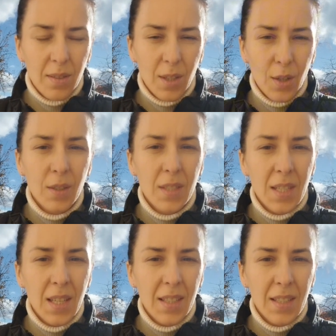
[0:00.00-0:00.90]
You
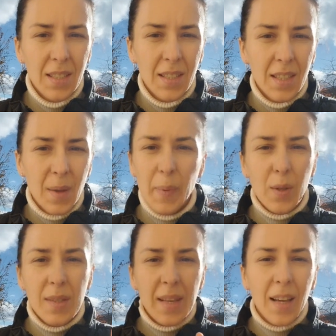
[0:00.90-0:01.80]
understand?
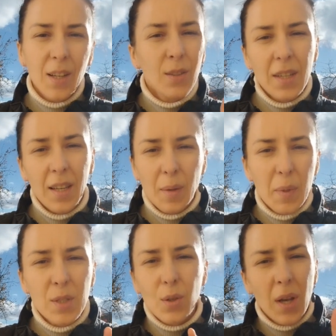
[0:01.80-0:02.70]
Because they are not
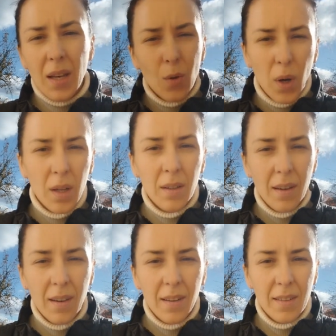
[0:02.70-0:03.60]
enemies to anyone,
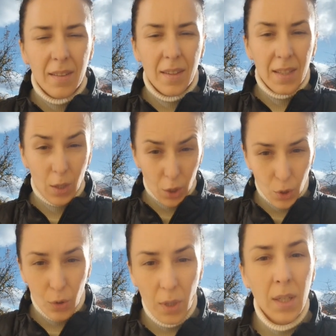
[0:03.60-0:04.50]

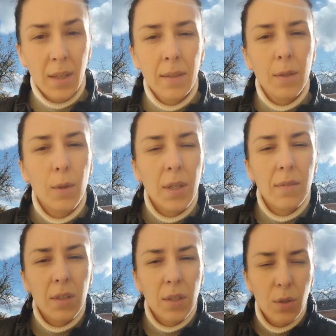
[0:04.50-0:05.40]
Ukrainians who live
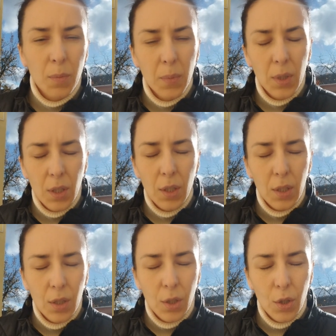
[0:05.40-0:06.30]
in
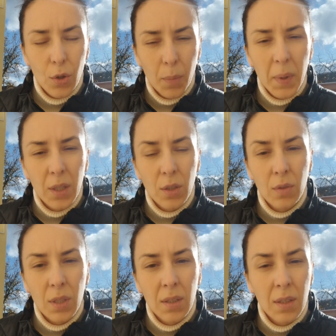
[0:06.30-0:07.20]
the European
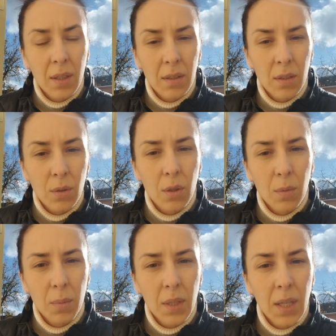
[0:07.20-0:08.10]
Union, in Europe.
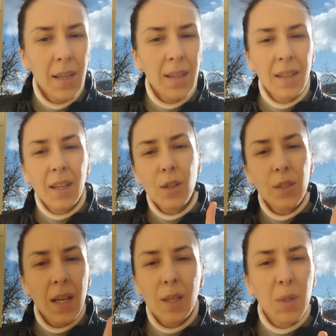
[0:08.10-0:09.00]
They are not
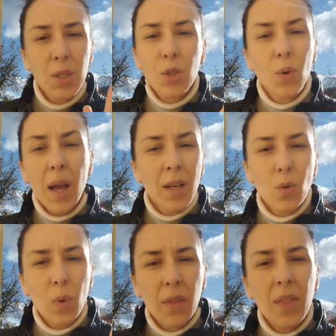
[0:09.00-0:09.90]
enemies to
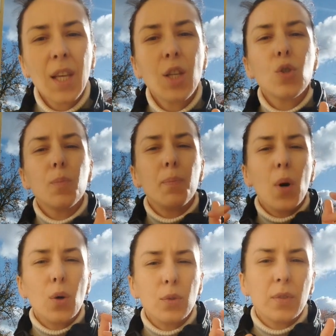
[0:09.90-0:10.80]
anyone. They use
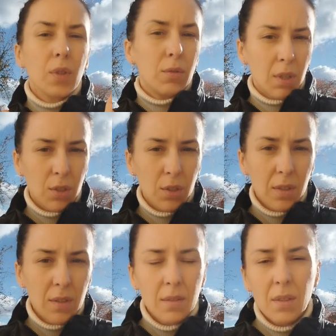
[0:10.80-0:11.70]
both
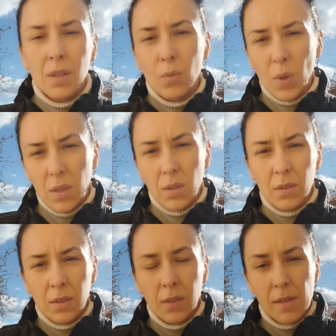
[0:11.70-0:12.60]
Russians and
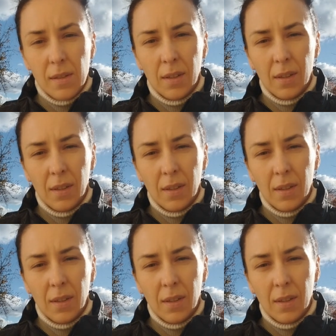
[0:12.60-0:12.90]
Westerners.